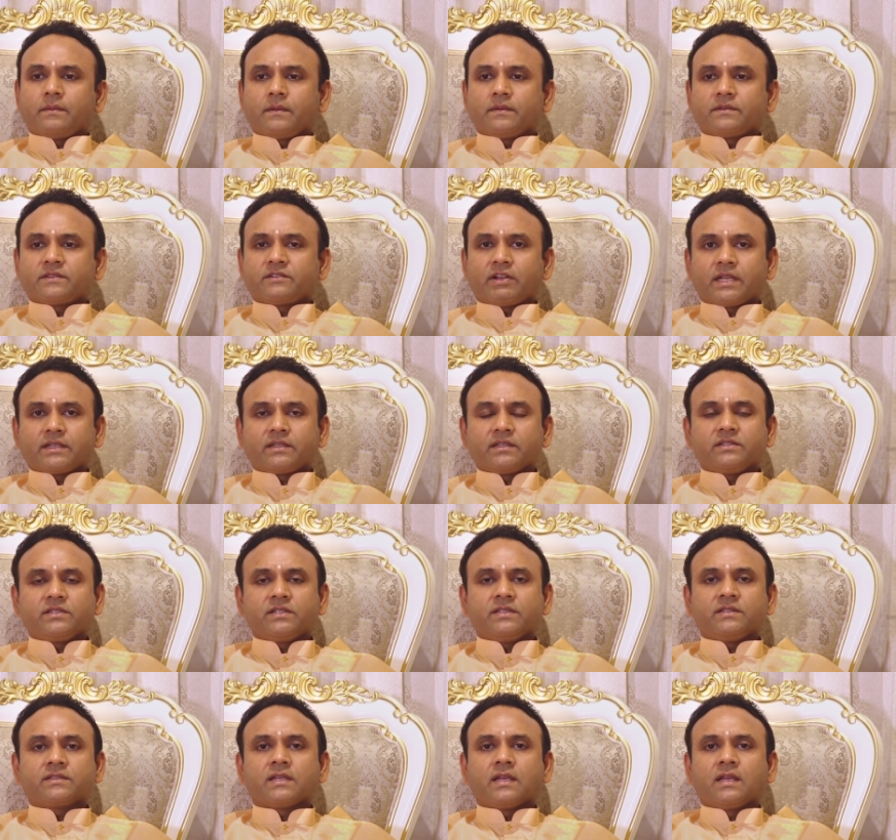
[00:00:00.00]

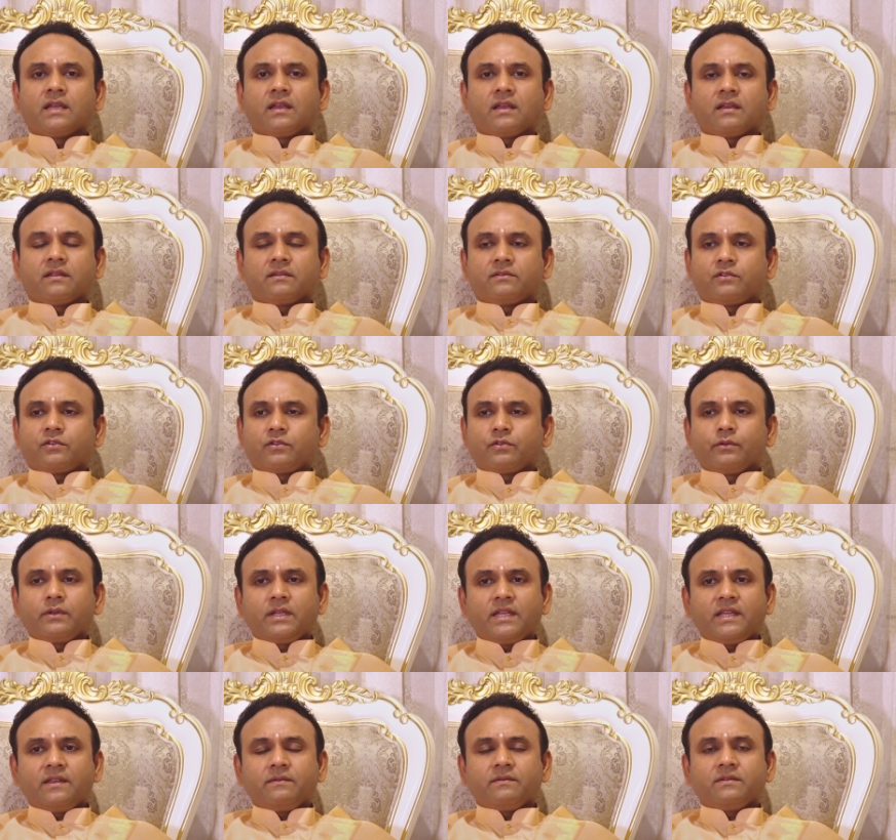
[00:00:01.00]
strategies,
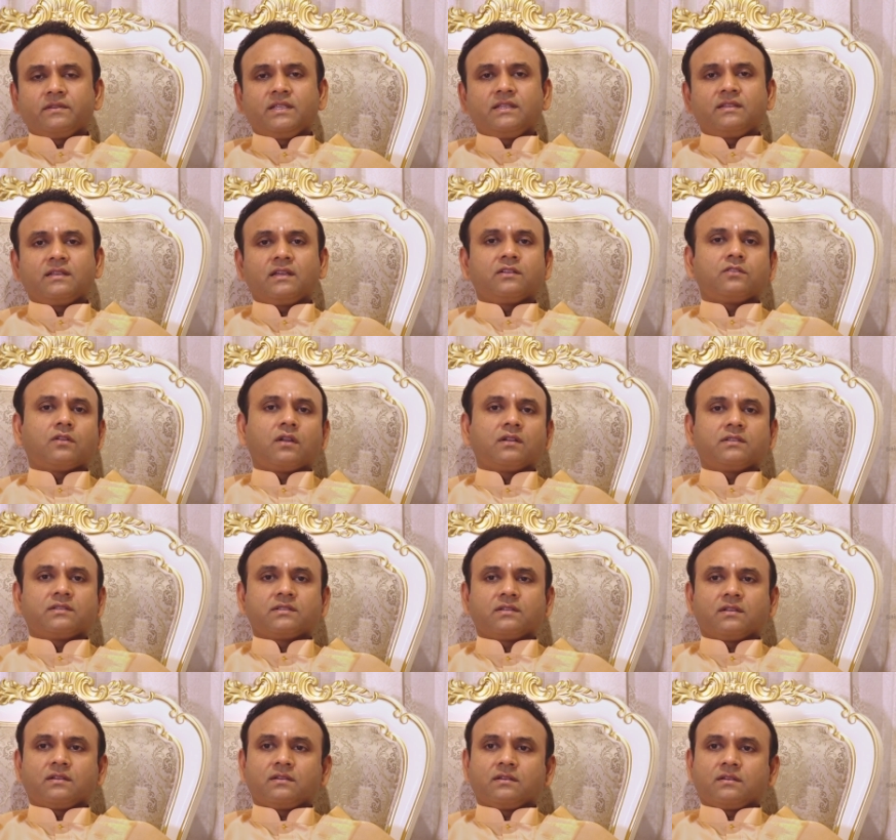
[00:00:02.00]
truly these are
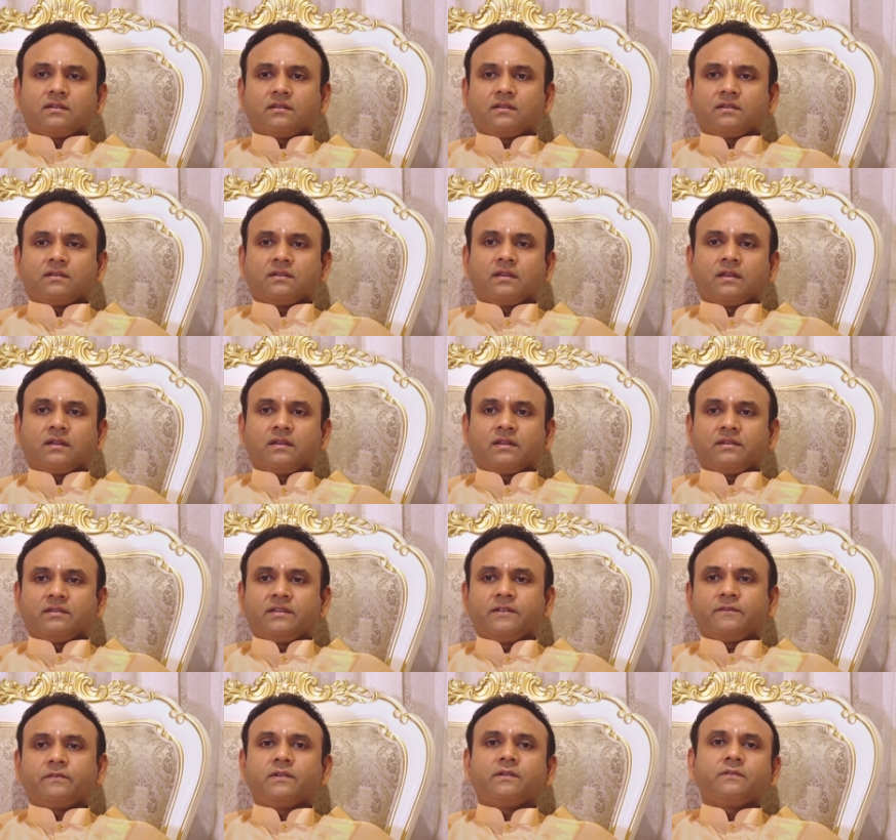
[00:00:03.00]
not
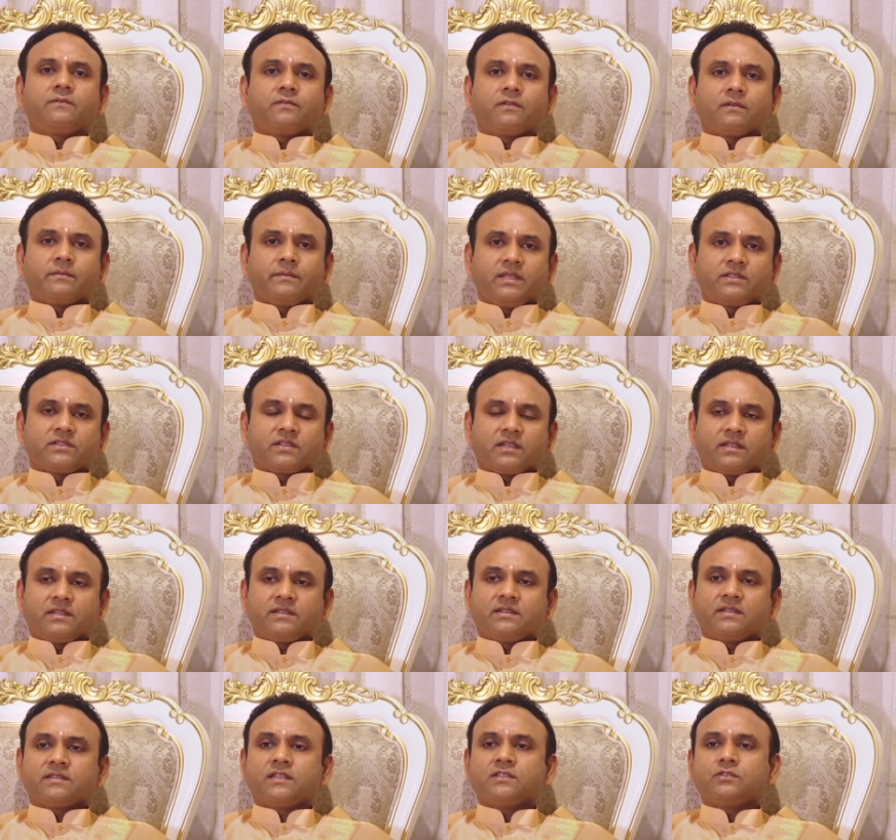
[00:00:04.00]
different from each other. In
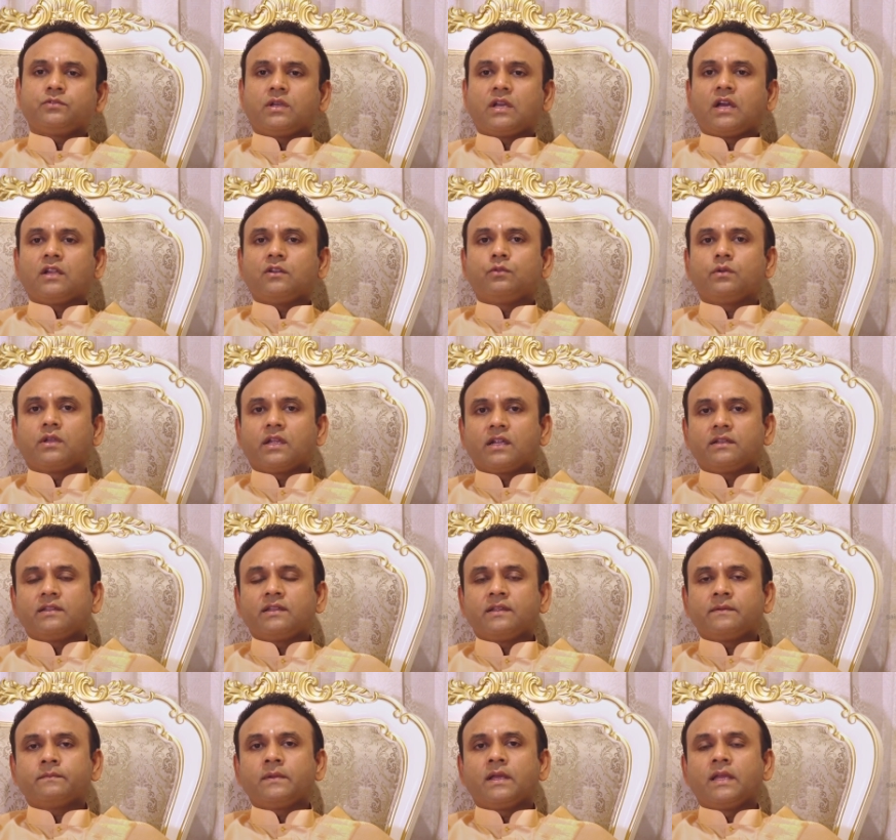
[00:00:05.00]
the sense, you can't look at
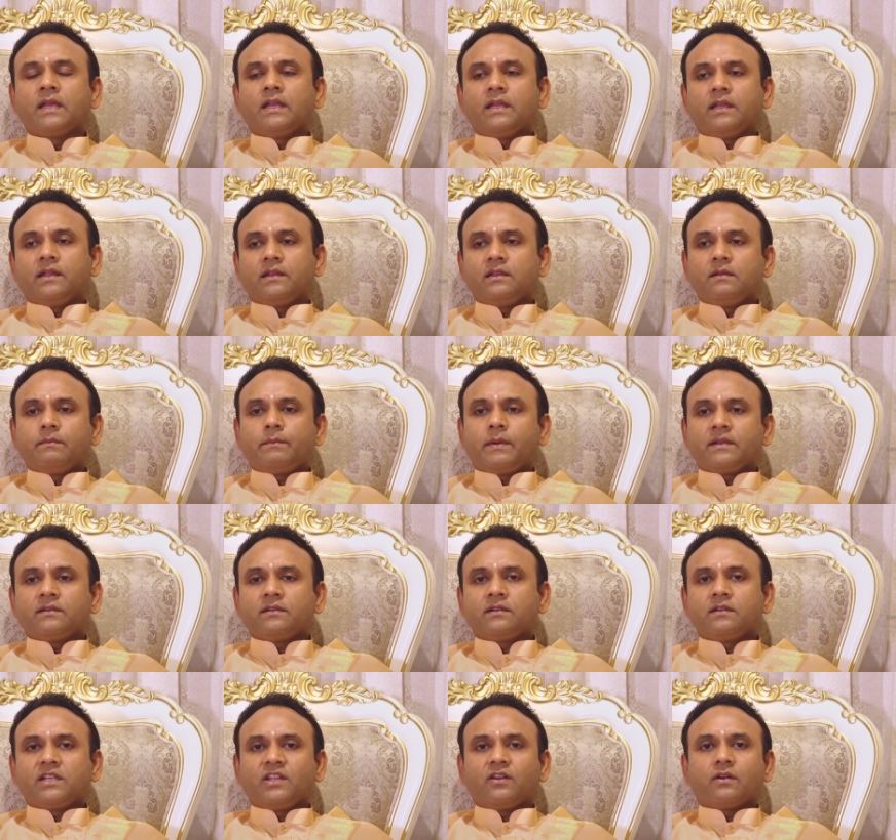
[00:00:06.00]
them
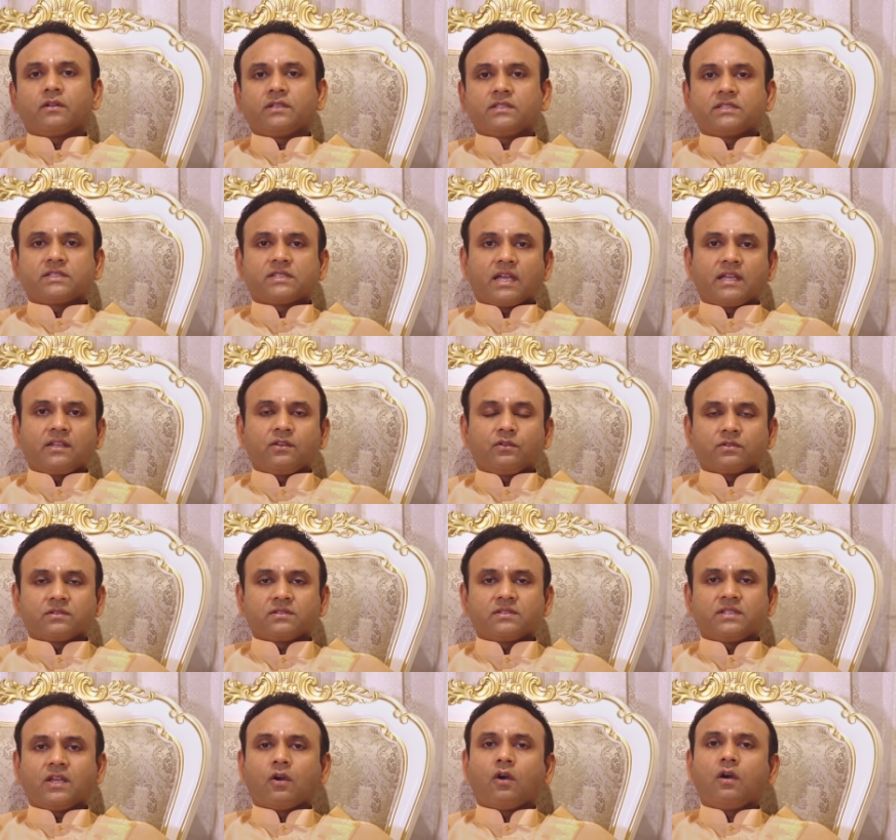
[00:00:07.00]
independently or in silos.
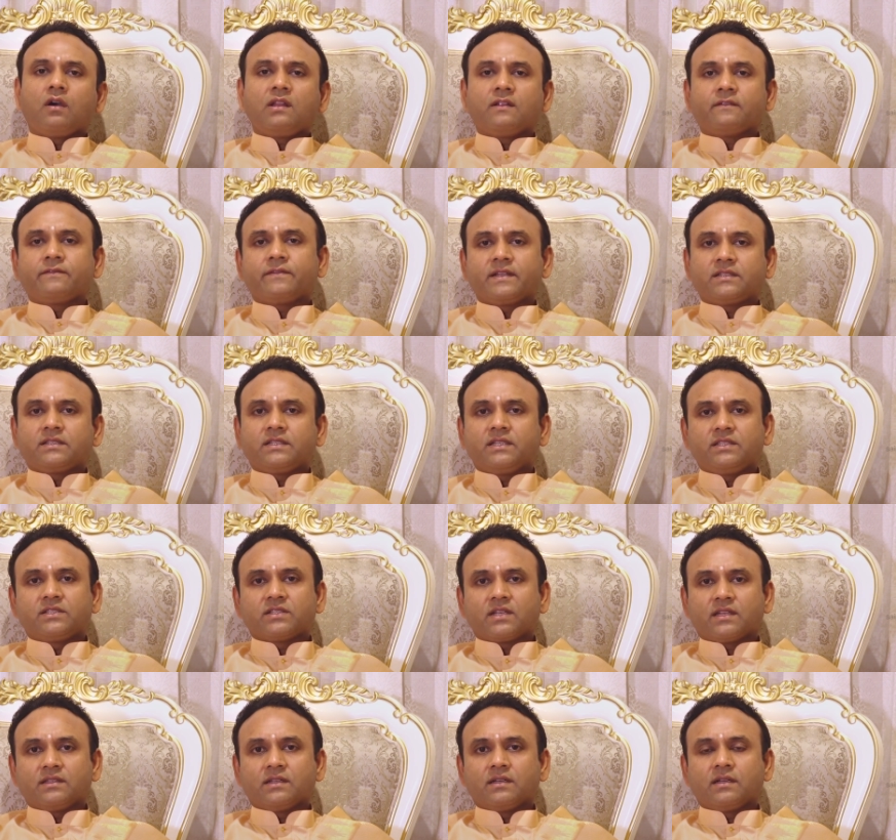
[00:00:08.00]
They all affect each
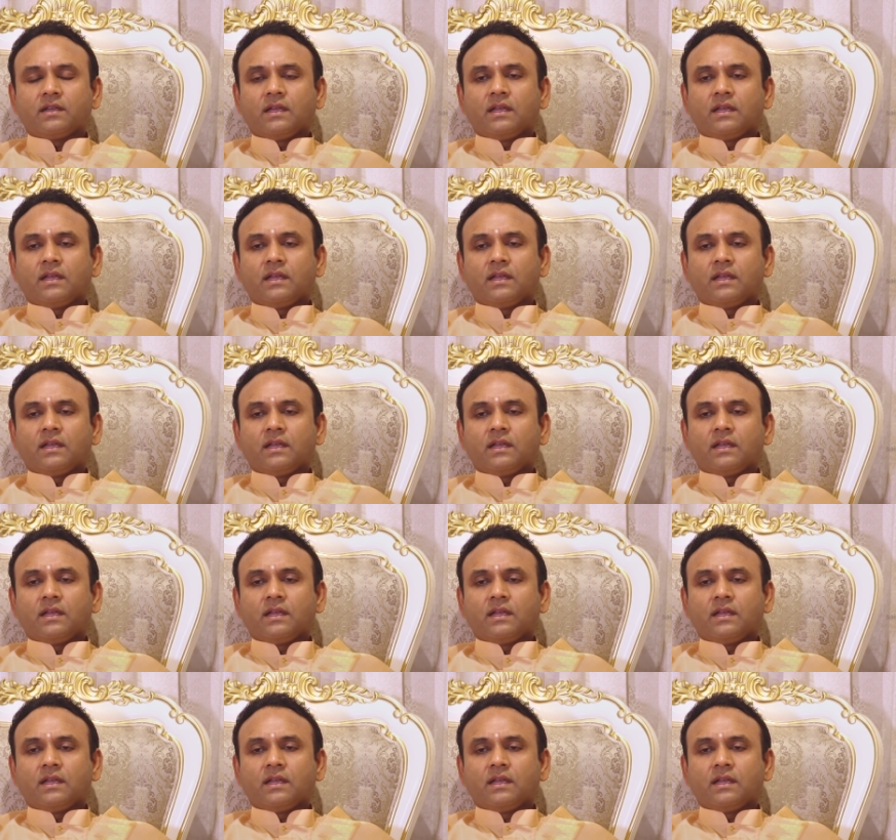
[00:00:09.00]
other.